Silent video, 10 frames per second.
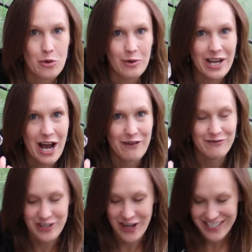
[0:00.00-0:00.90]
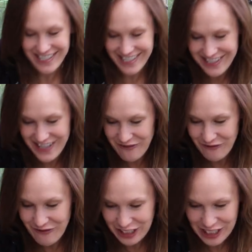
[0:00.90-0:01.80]
We have Justice, and the
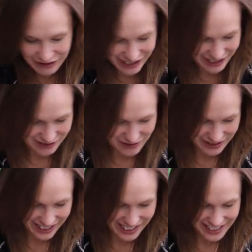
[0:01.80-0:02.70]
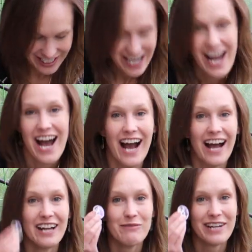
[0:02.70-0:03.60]
fucking rain is going again.
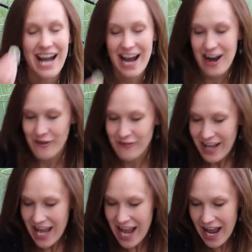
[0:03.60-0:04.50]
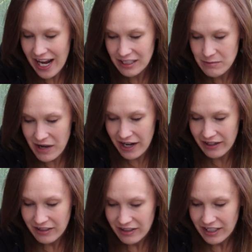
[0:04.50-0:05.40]
And we have Hangman.